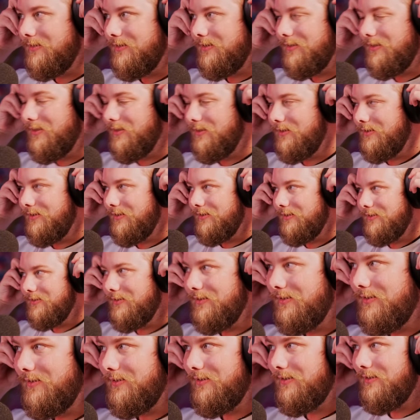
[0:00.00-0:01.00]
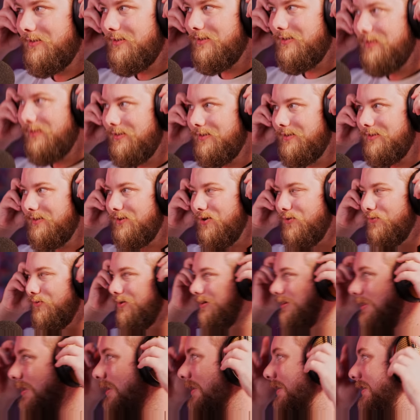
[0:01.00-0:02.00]
right? Right. Do anything comparing Not with
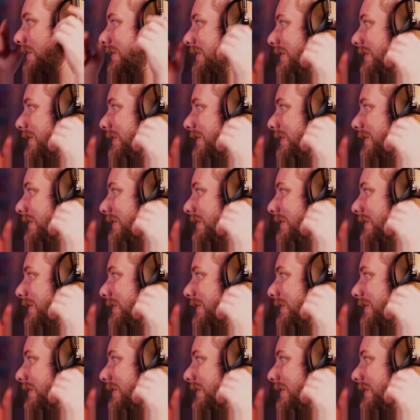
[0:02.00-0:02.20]
really. audio.